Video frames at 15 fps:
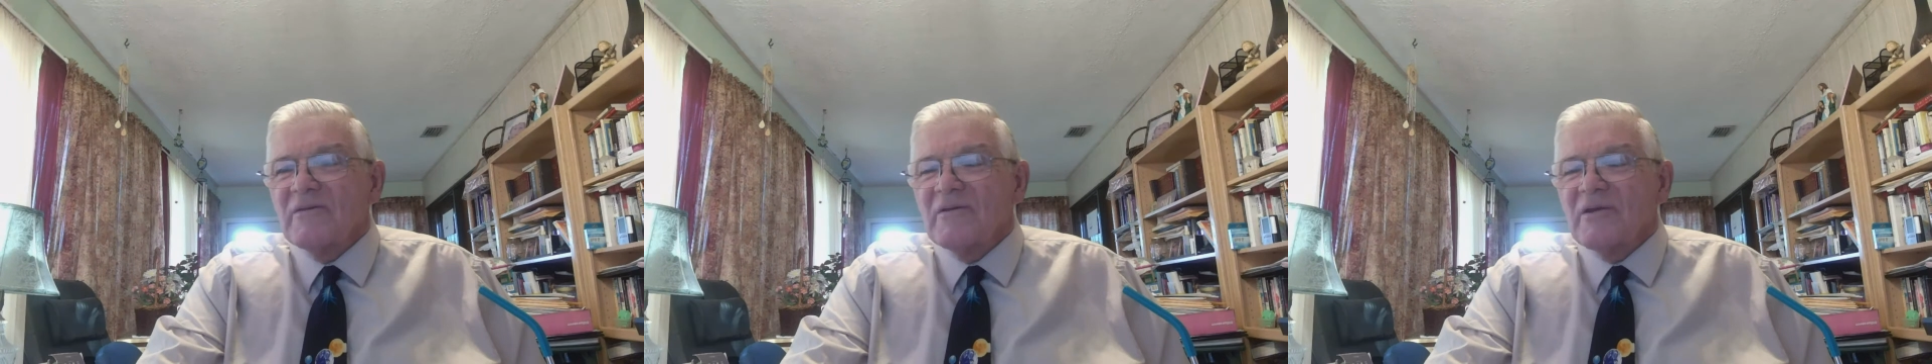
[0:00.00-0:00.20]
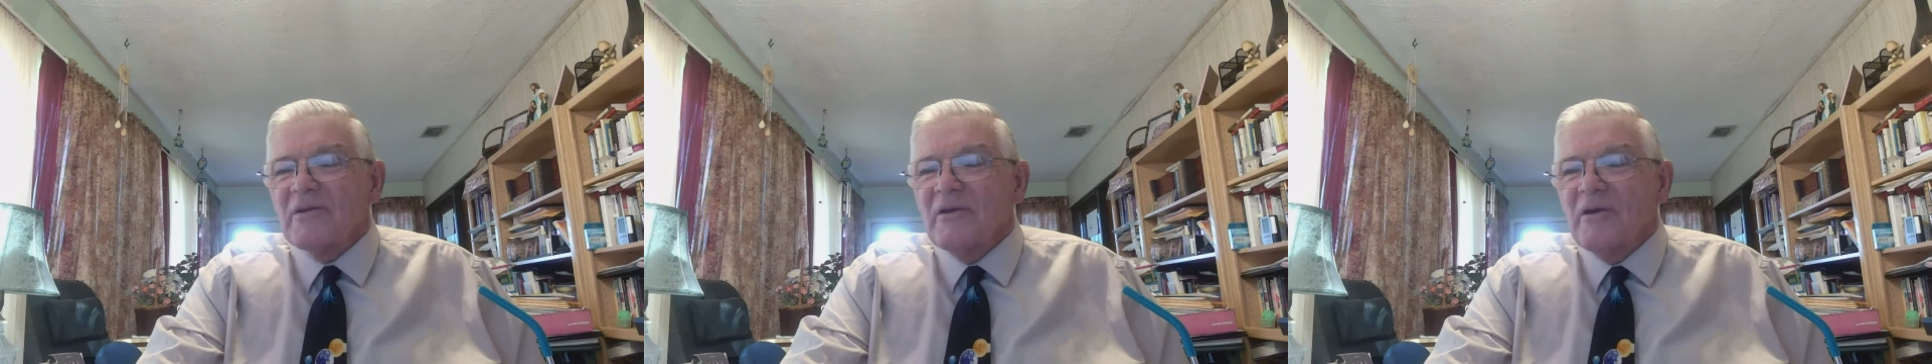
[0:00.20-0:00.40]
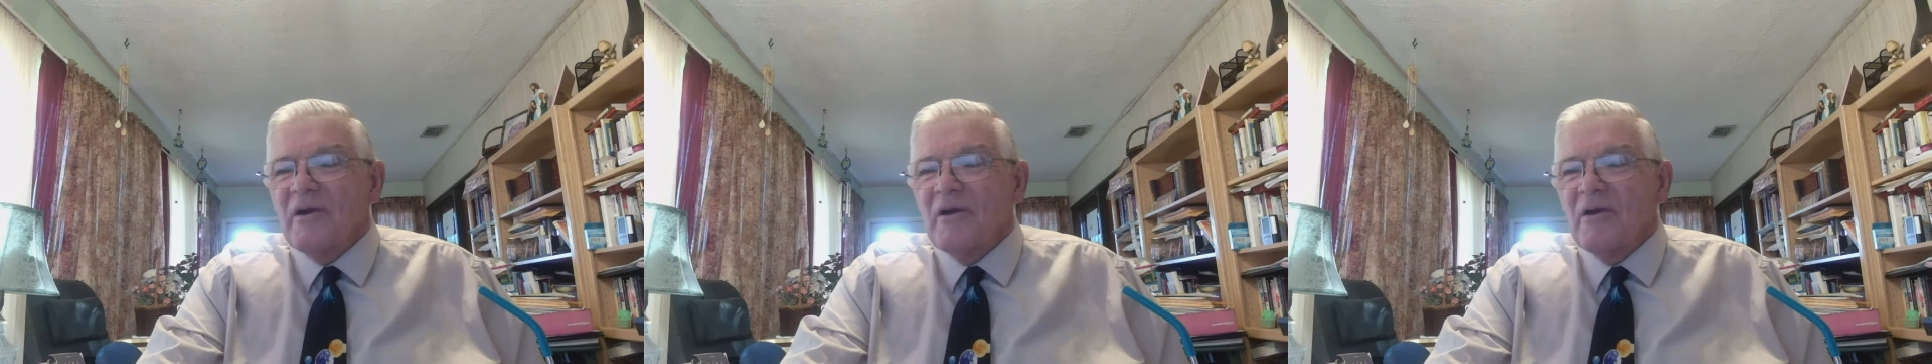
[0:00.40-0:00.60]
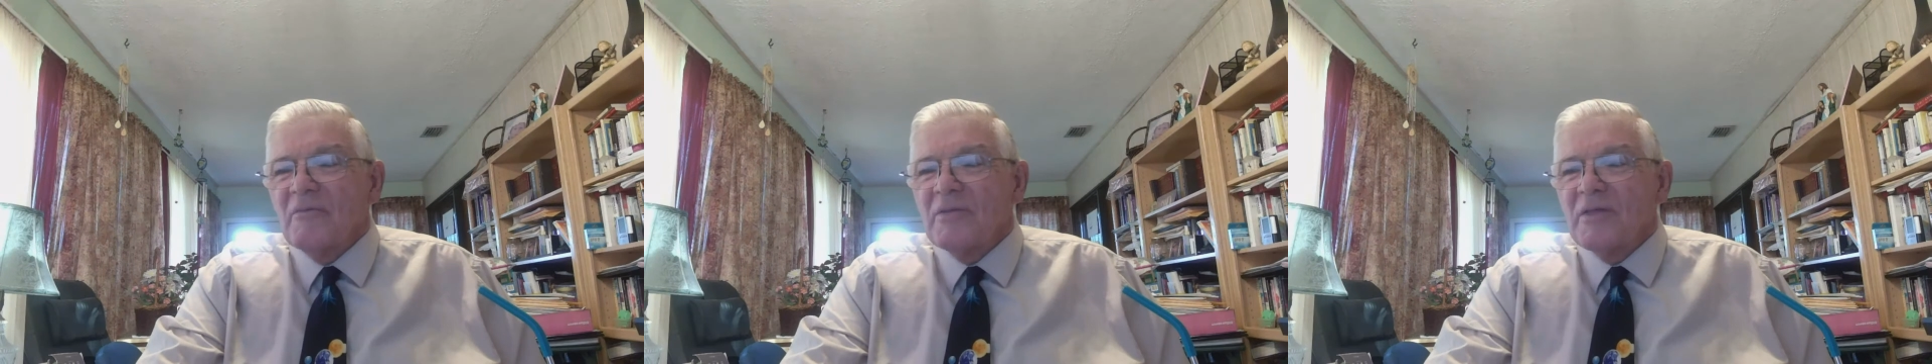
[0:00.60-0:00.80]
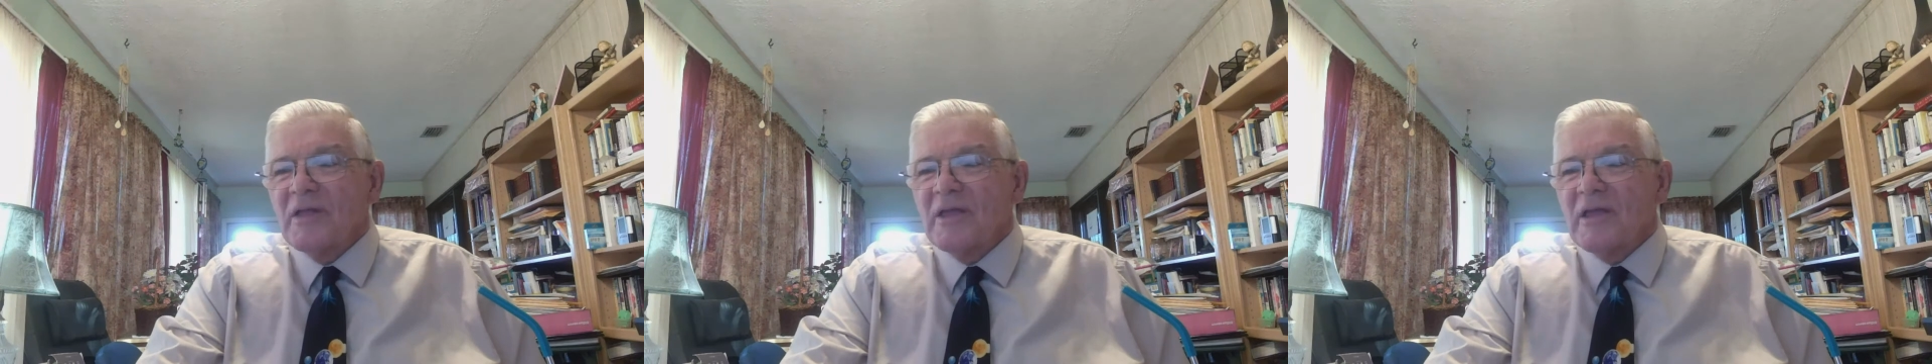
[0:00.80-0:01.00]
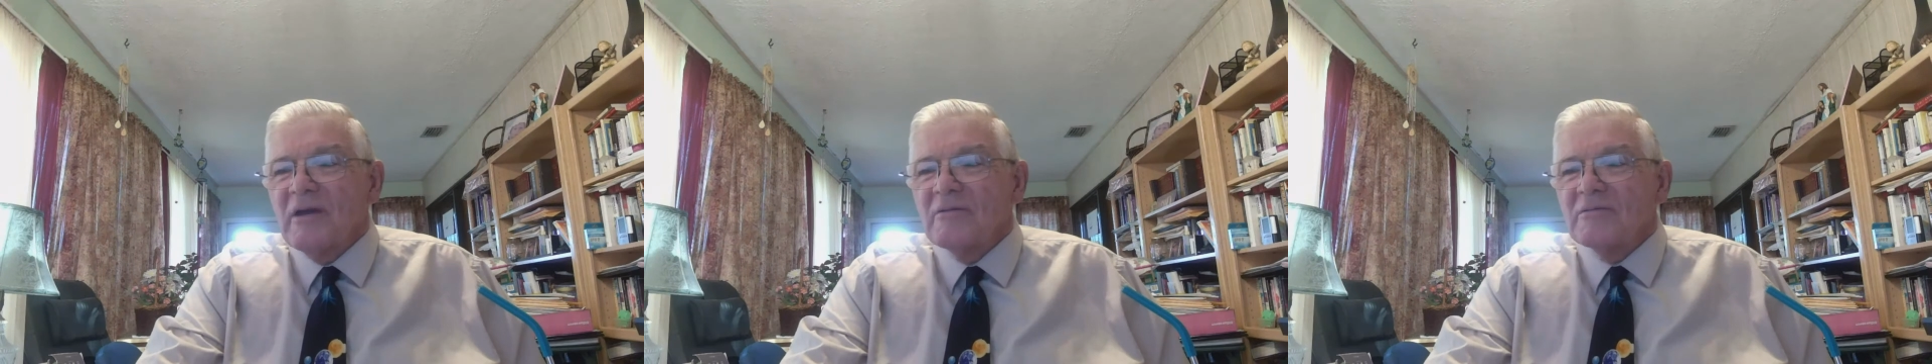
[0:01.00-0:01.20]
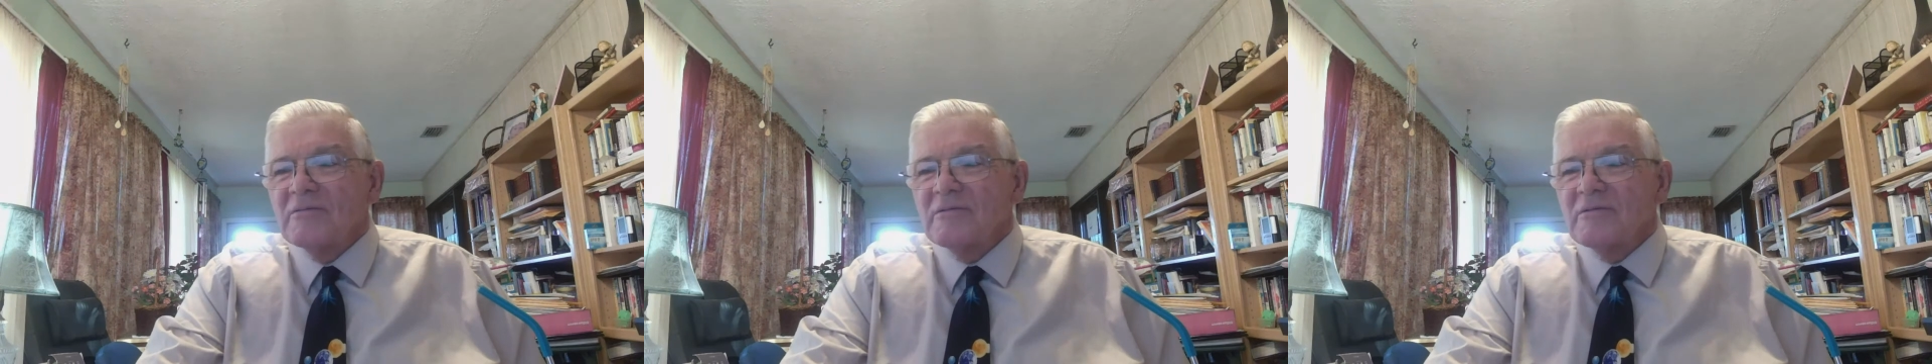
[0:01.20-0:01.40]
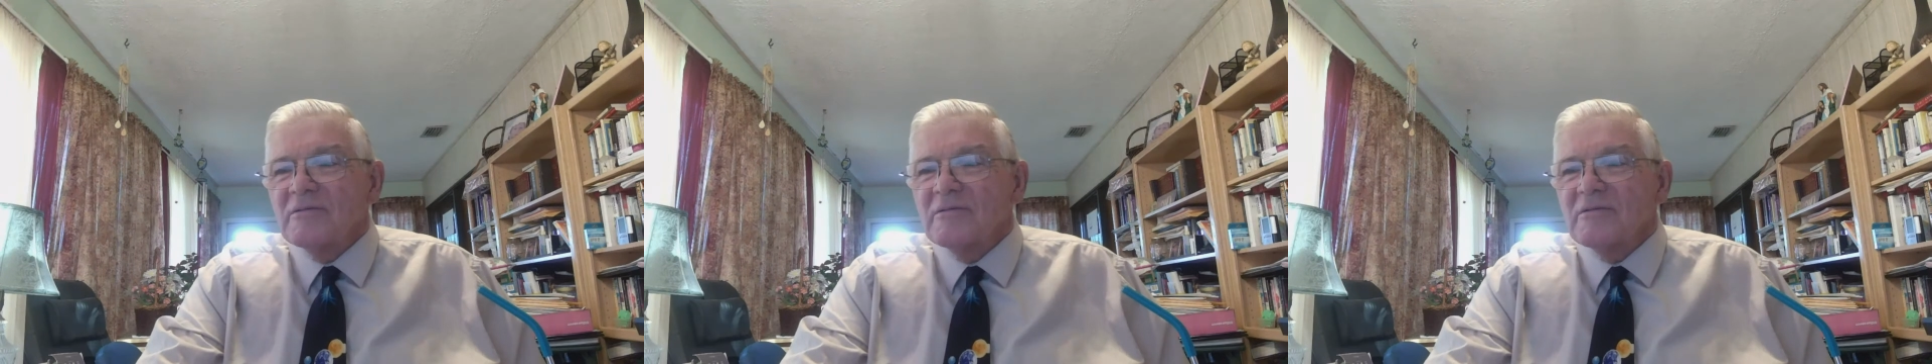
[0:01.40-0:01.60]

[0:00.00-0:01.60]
are going to all play out.